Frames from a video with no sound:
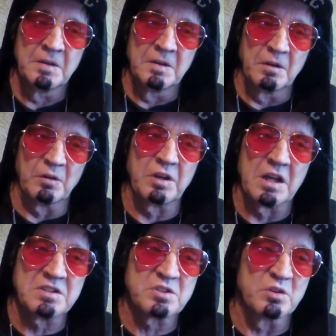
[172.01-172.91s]

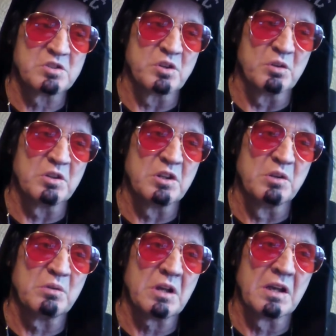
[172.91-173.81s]
Okay, so
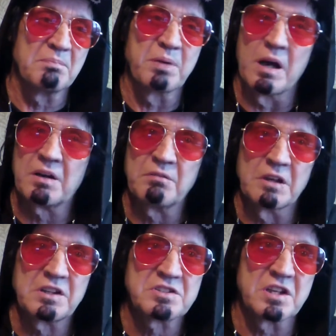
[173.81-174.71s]
you and punk,
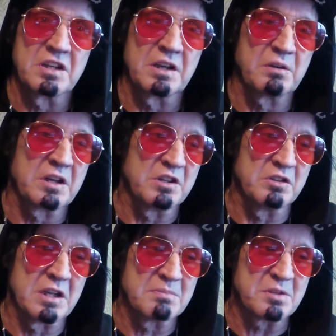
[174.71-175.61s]
like you said, like can you
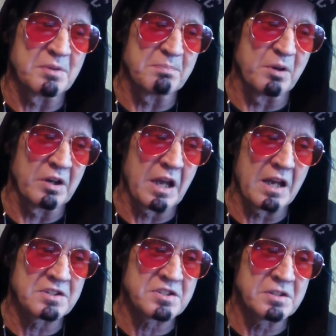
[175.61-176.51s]
name some of the punk
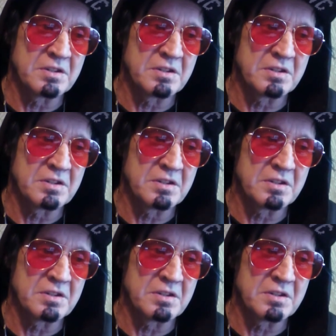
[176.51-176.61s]
acts?